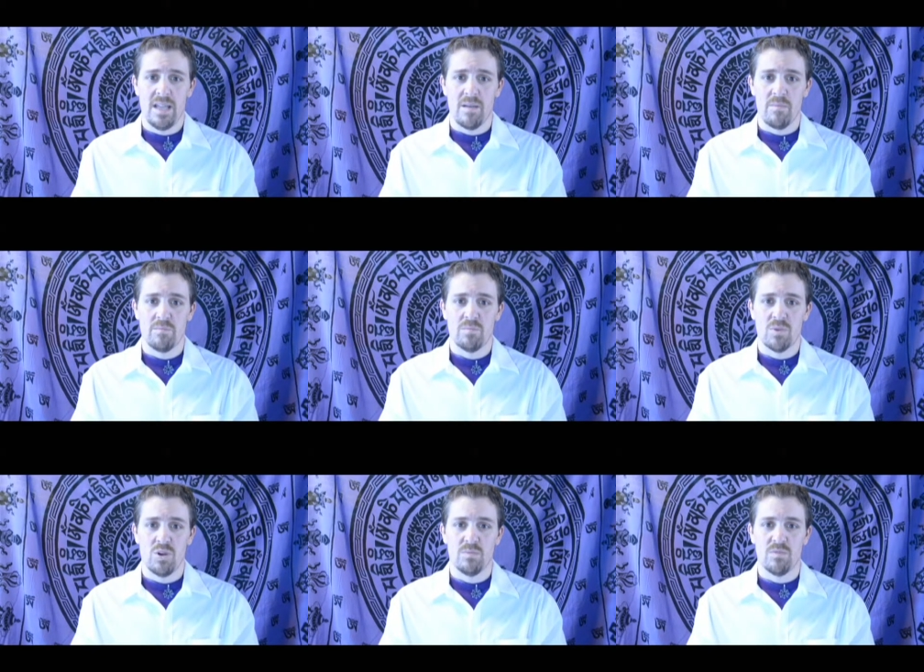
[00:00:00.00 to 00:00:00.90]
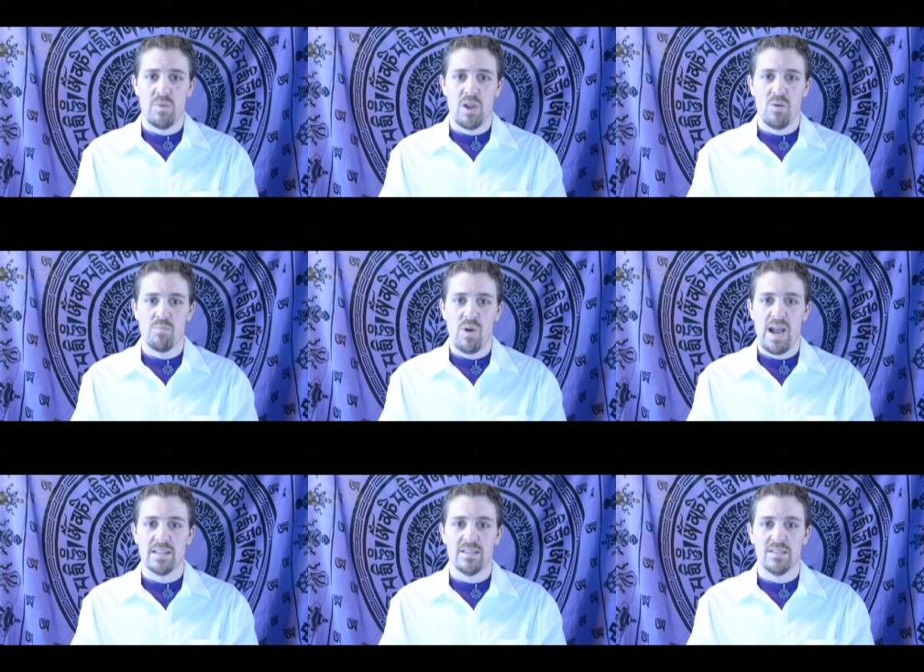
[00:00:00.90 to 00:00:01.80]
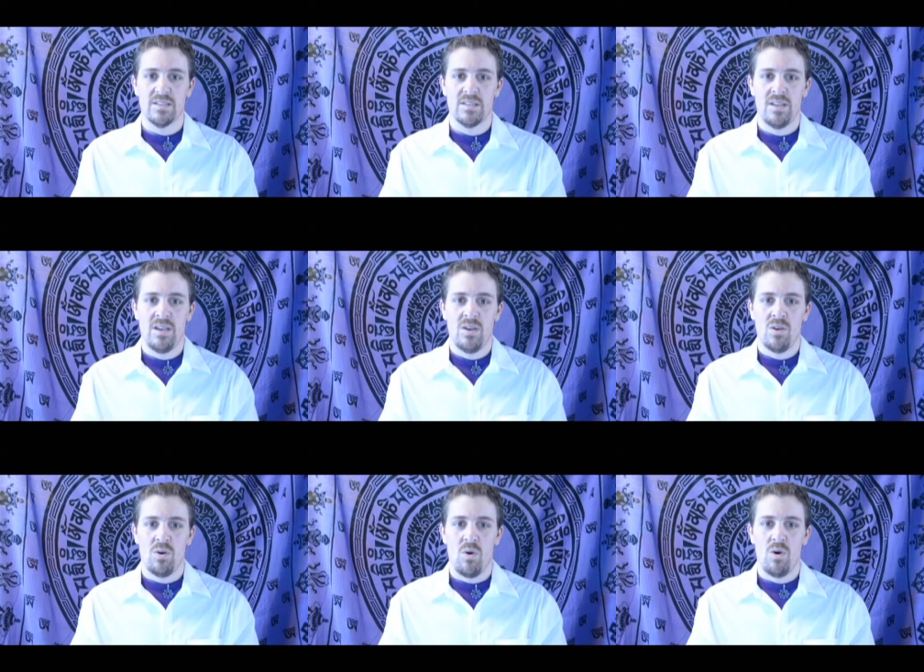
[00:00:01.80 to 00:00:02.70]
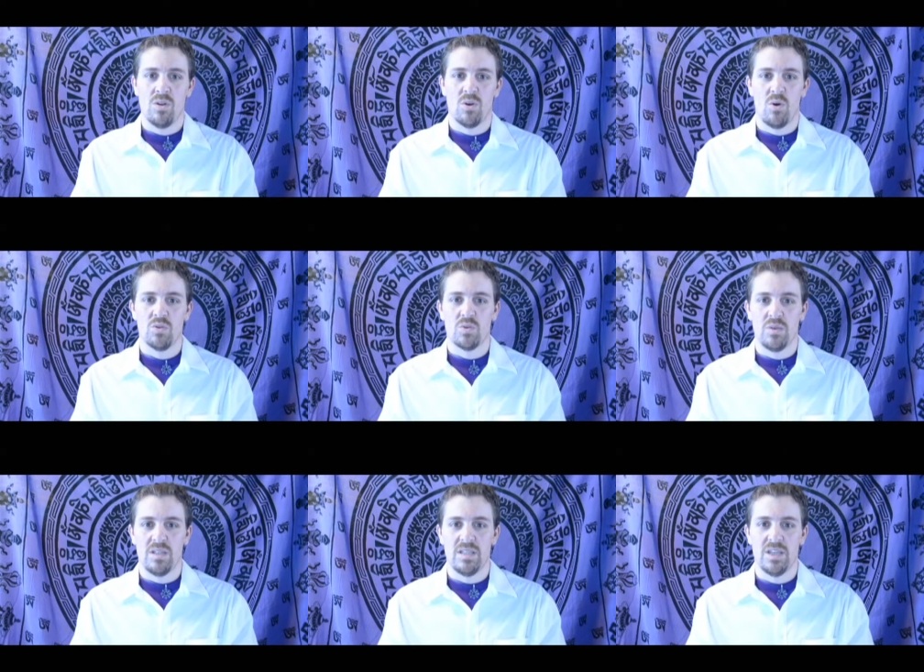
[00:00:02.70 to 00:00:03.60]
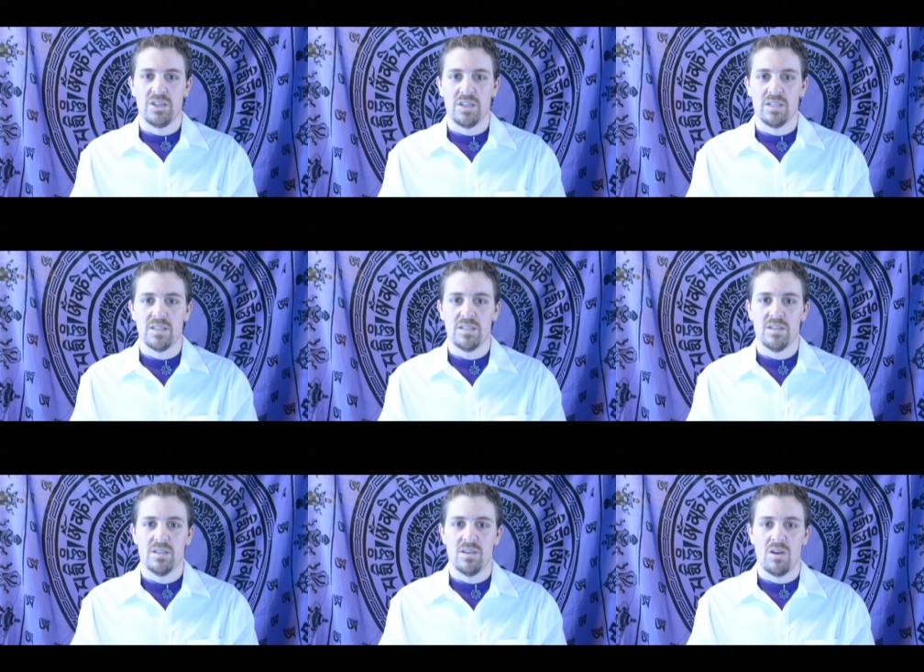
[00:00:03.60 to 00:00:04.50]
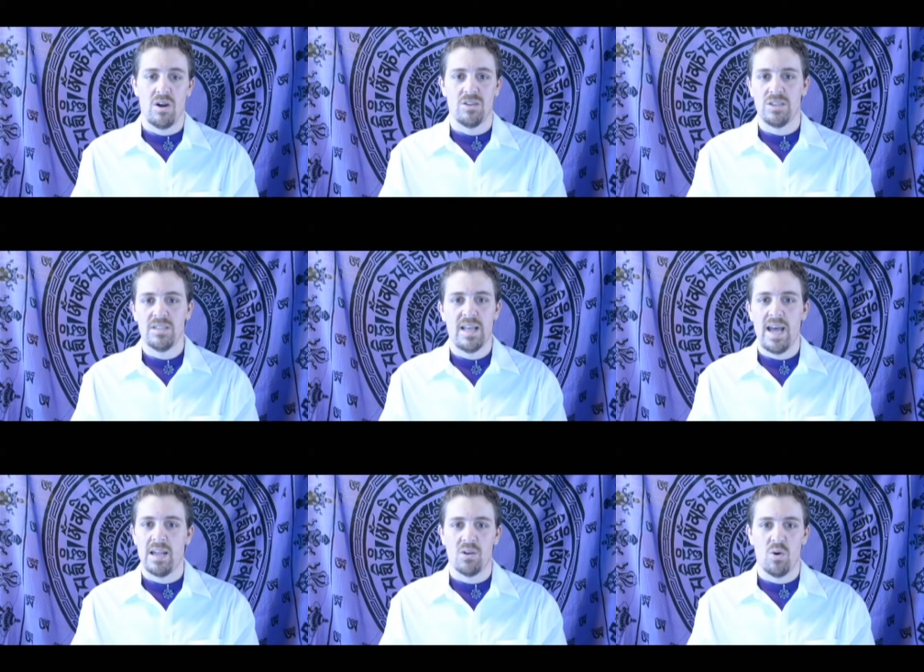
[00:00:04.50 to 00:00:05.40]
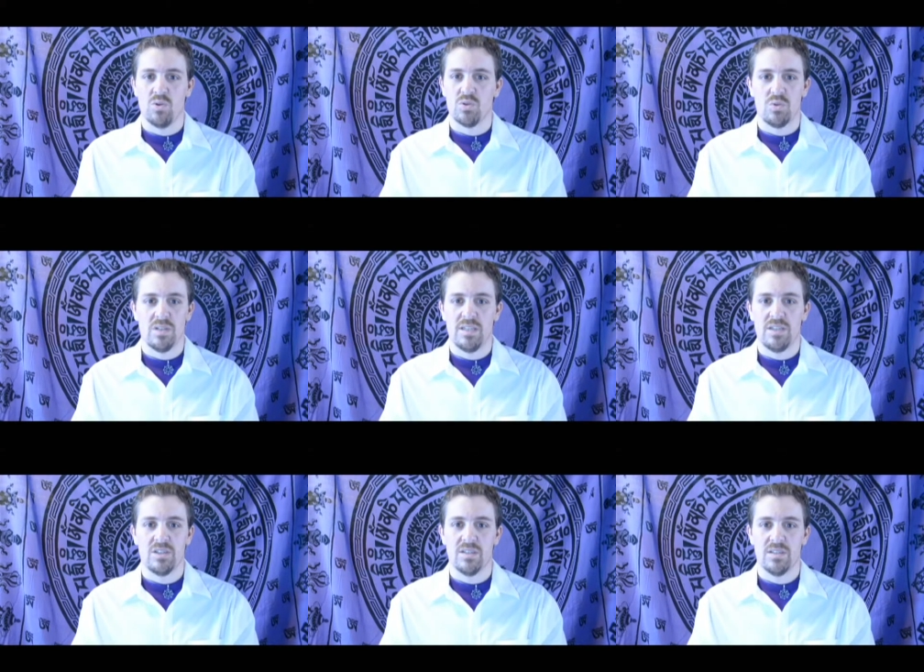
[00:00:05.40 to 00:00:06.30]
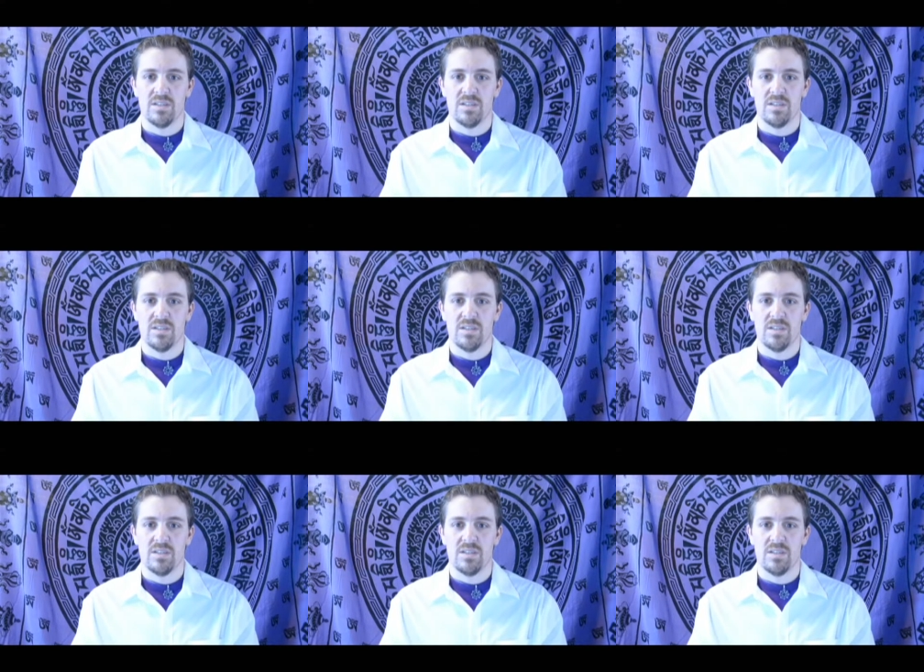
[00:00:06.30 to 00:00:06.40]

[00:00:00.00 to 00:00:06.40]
in terms of my own practice, all the cultural additions are just that, cultural additions.